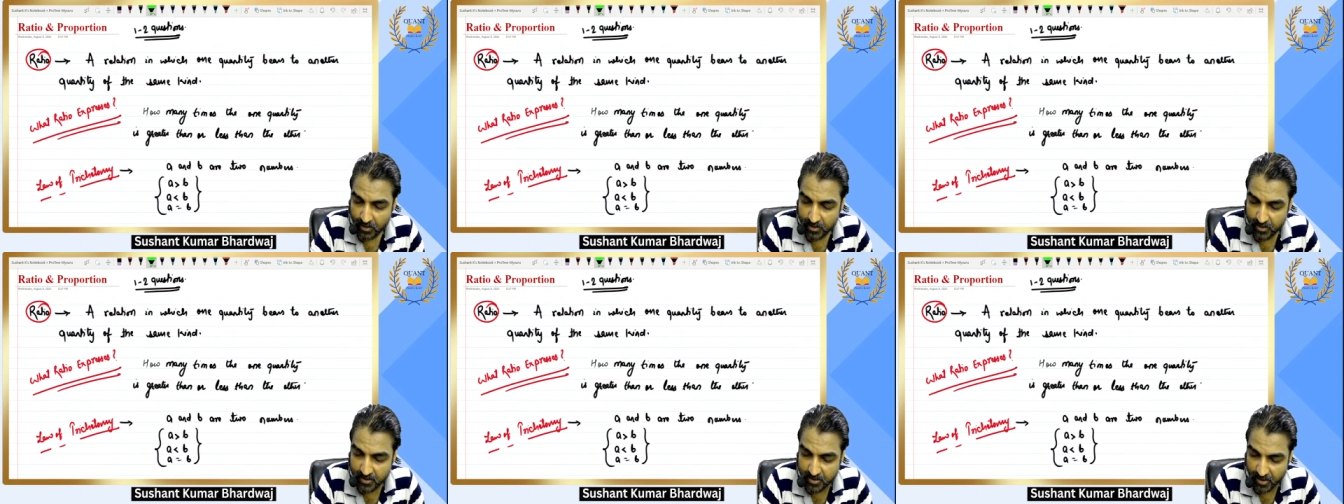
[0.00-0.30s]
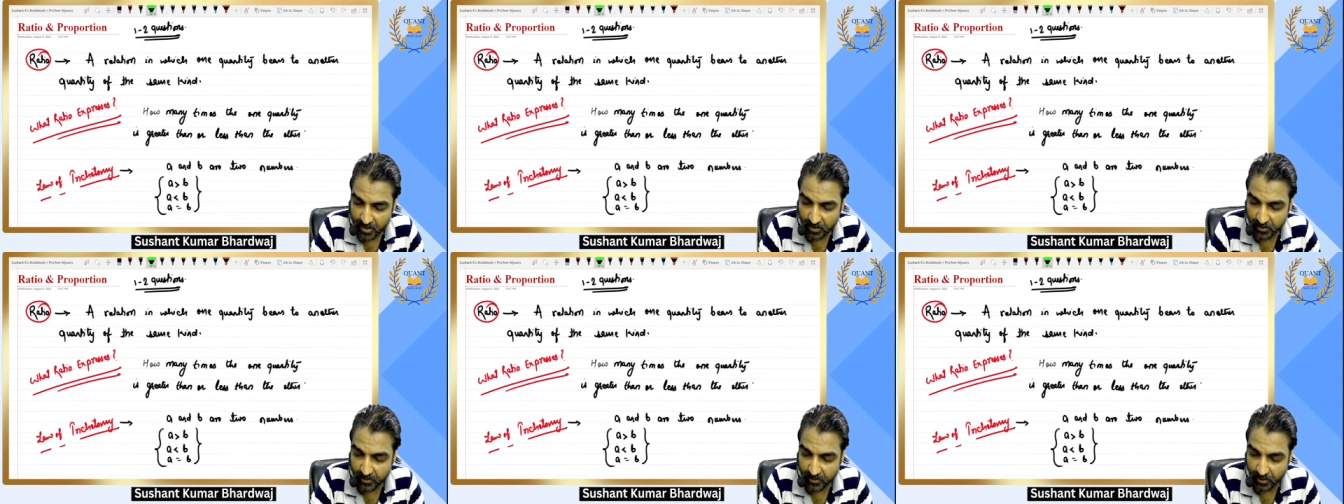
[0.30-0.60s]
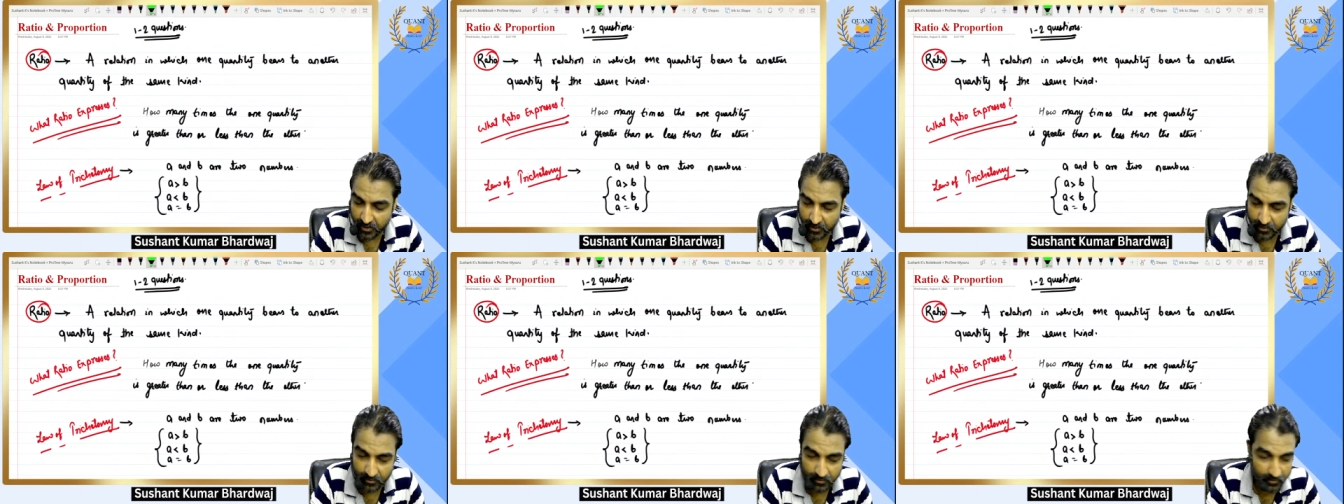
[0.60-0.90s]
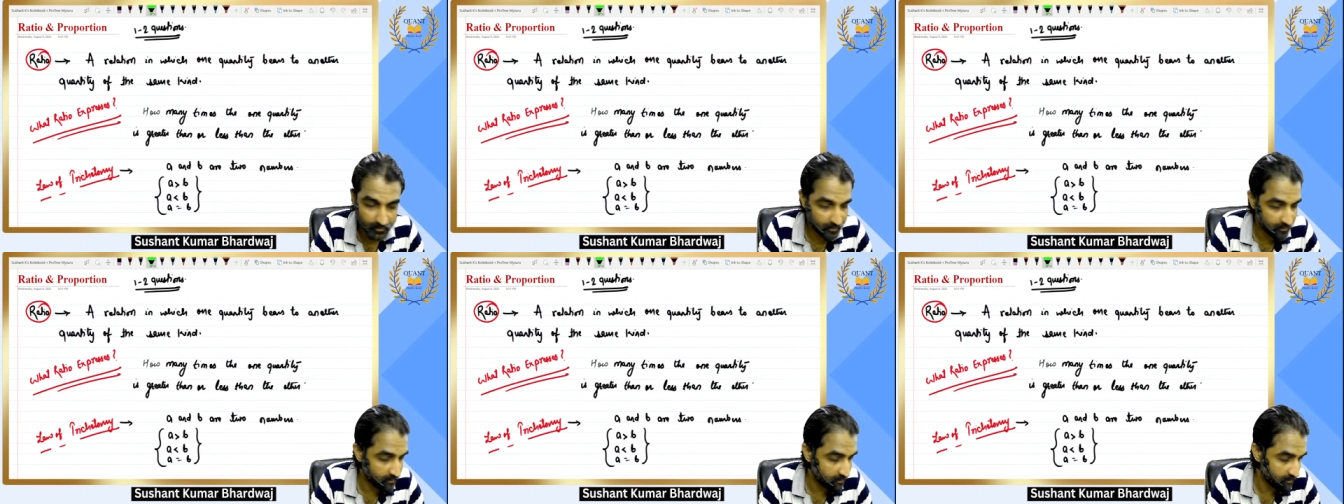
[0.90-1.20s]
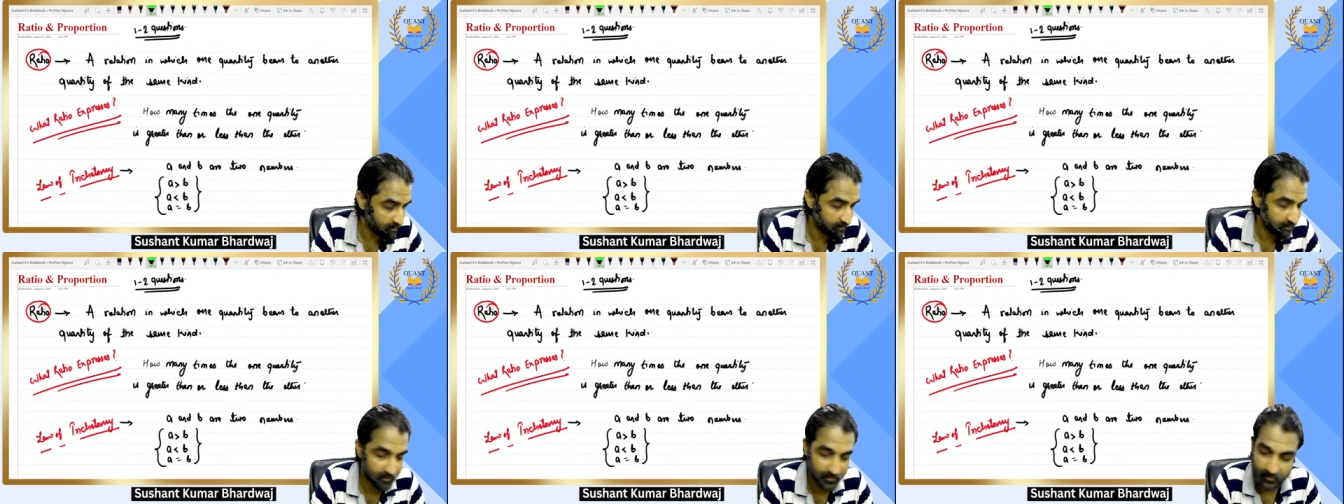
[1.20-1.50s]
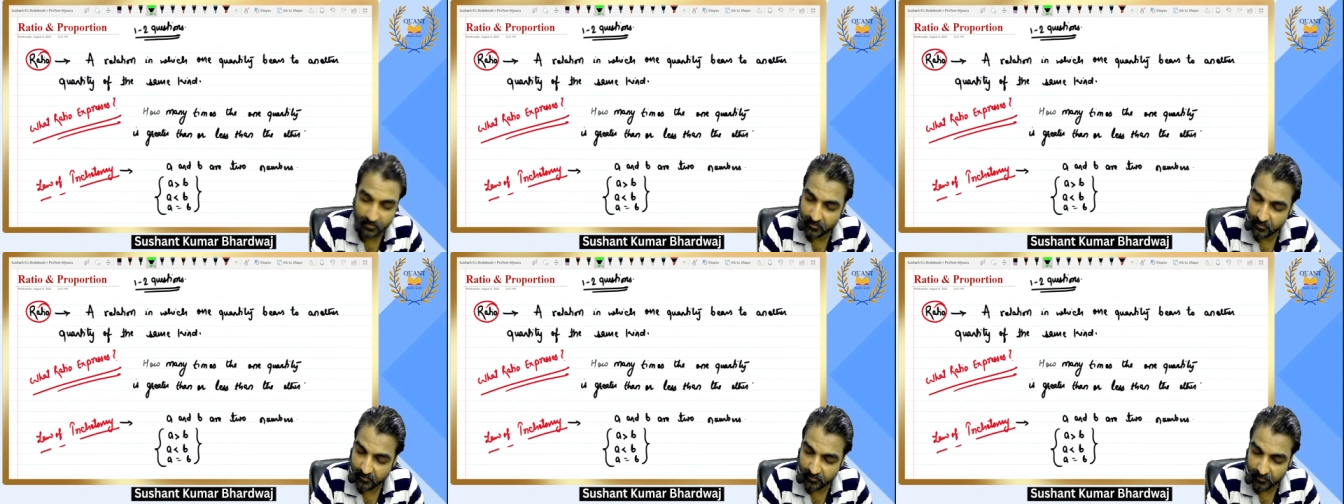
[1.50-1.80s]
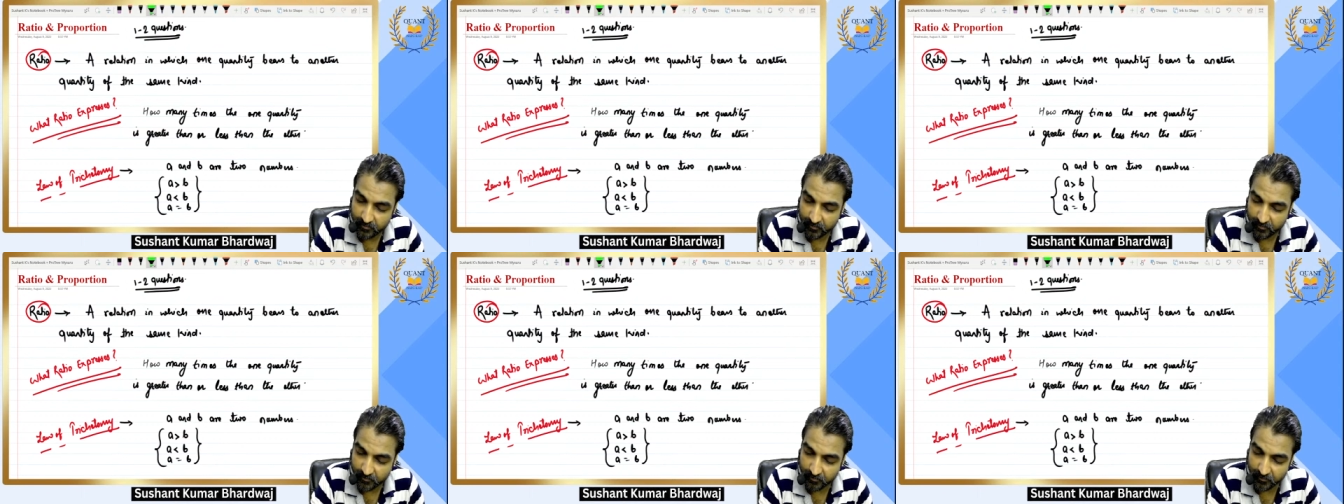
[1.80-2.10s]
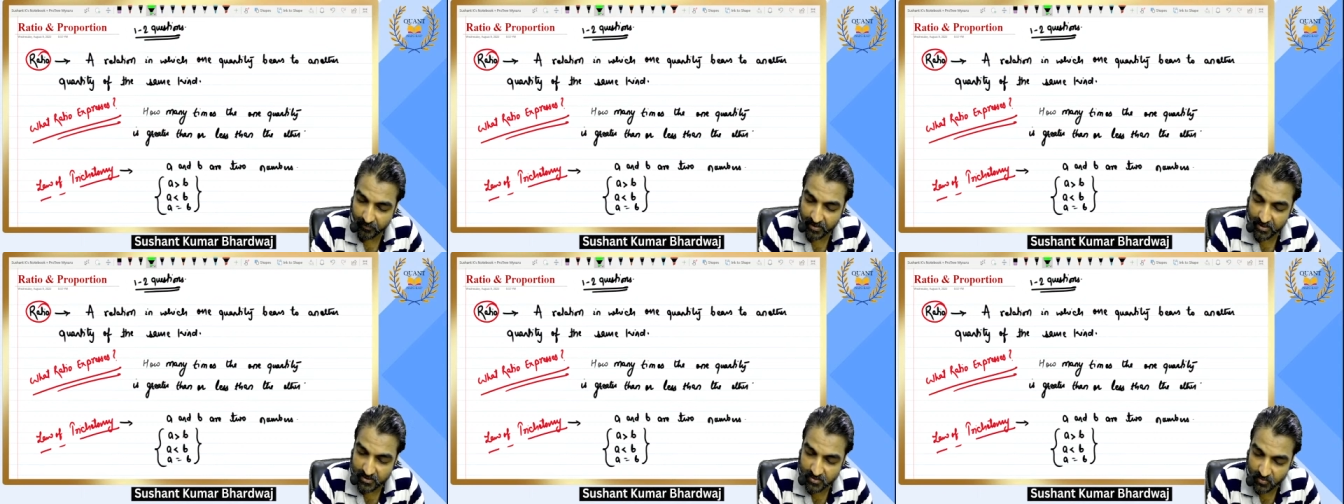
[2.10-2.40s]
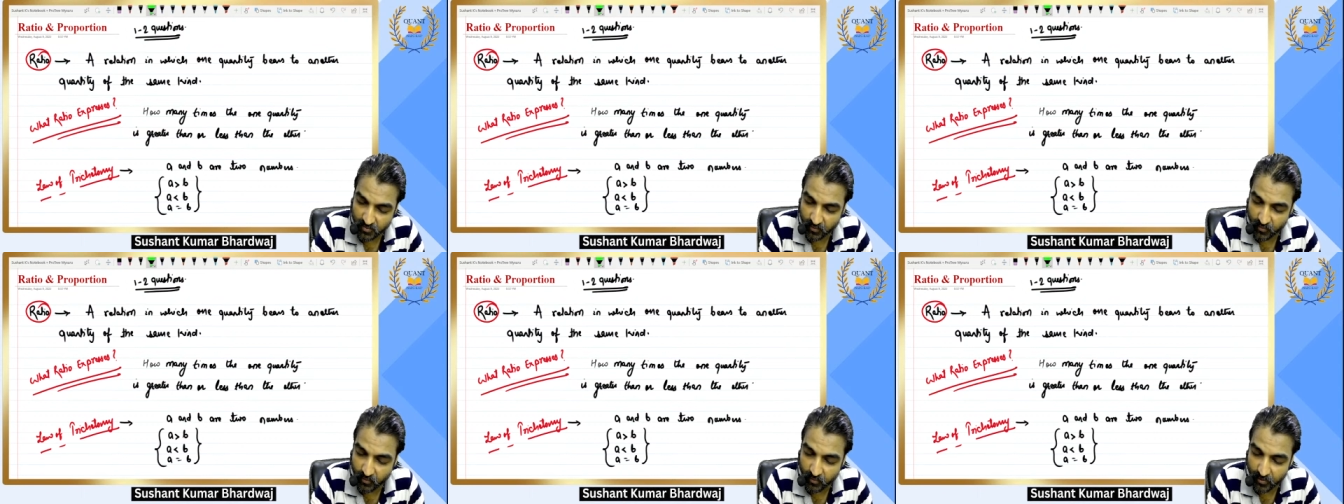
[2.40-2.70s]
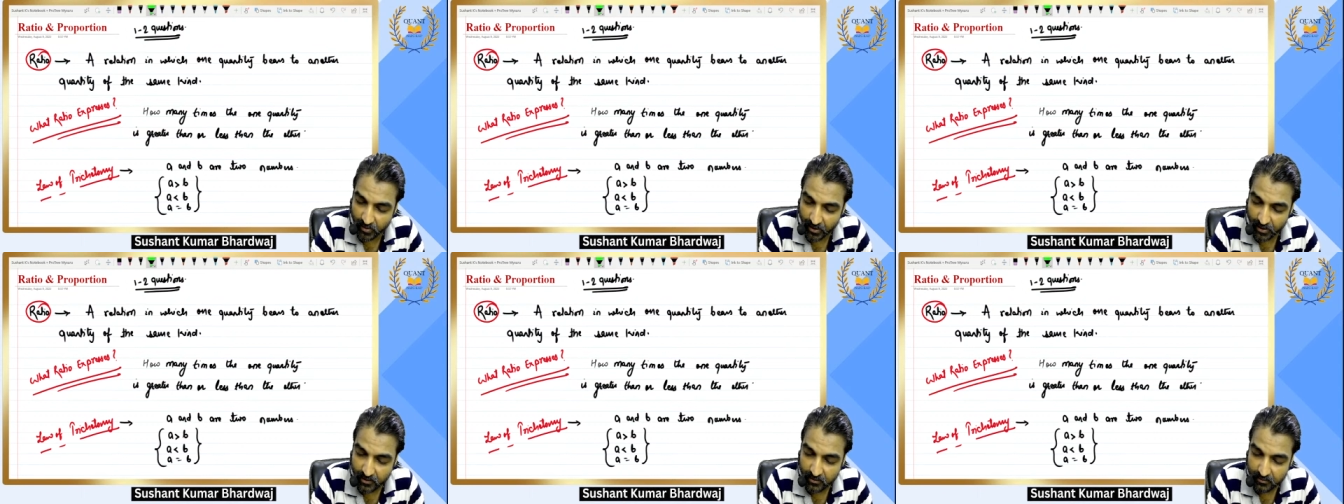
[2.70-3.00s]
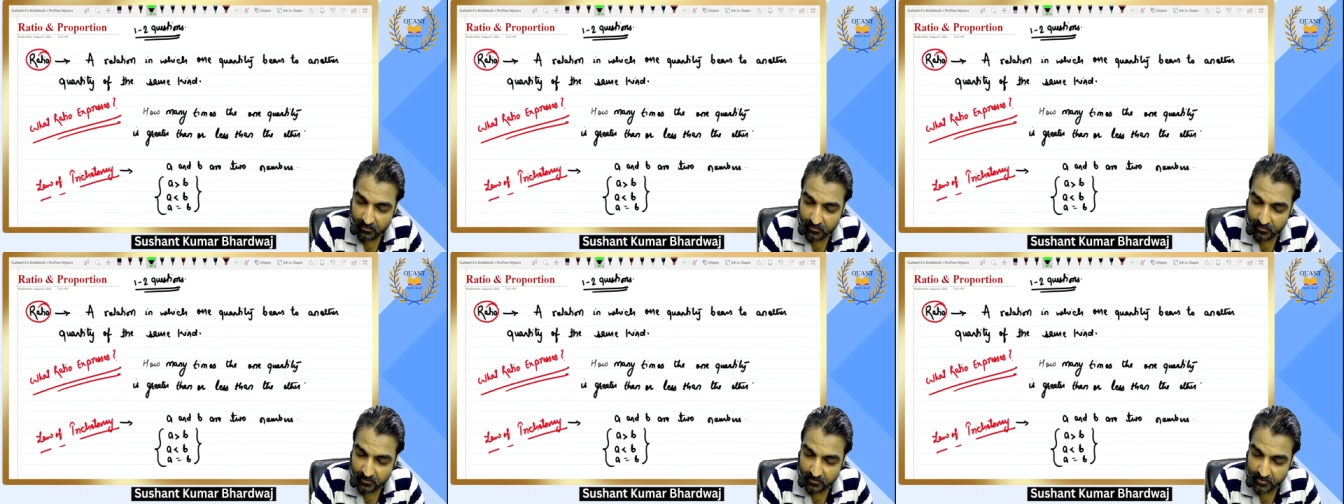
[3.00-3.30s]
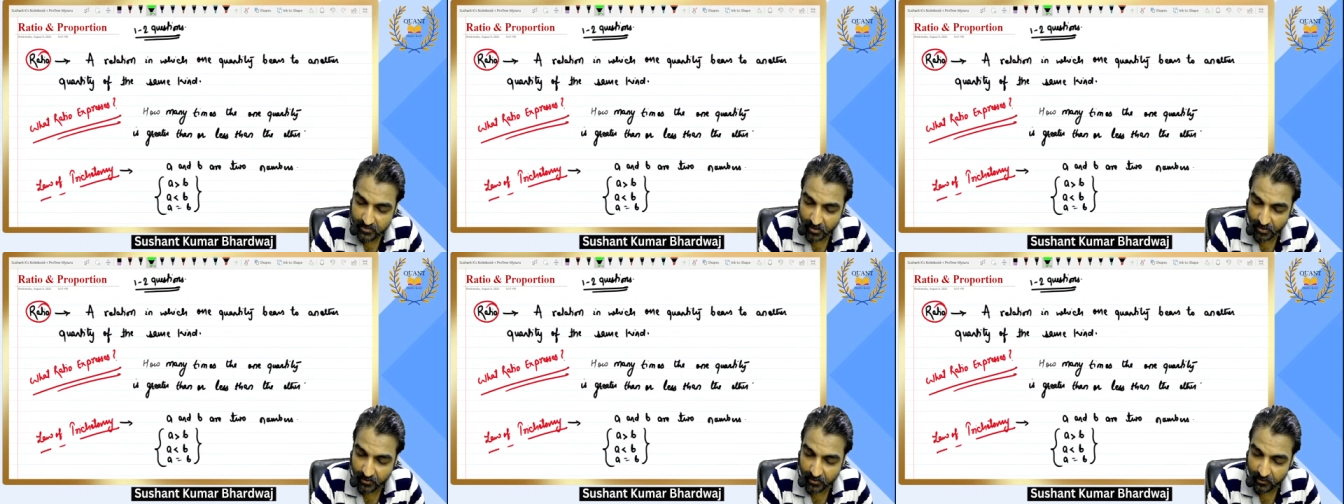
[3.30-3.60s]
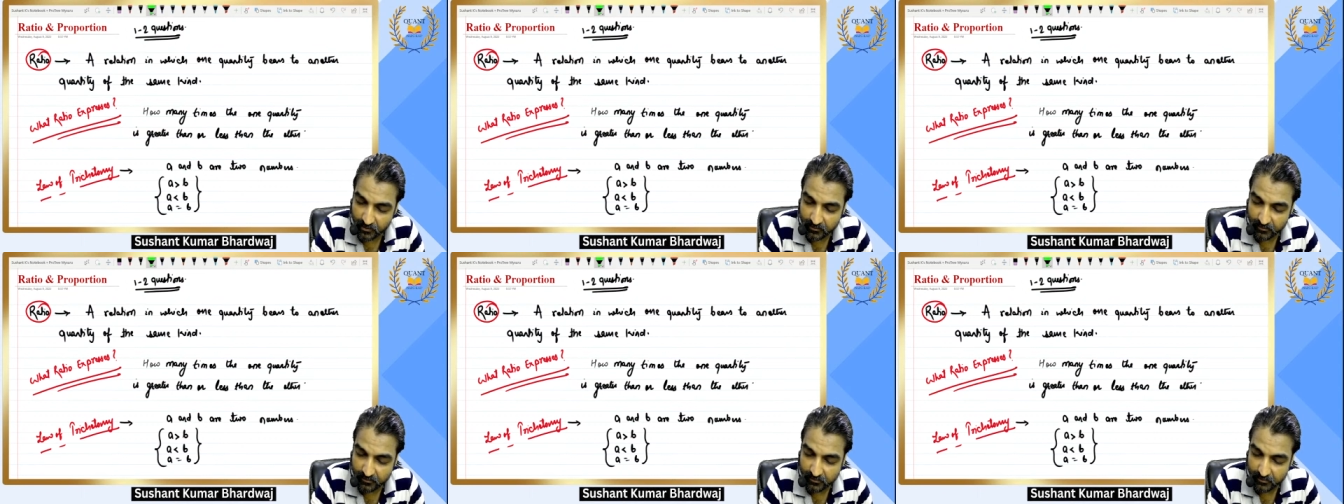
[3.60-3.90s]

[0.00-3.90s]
Chandan. My Suru na? Chandan?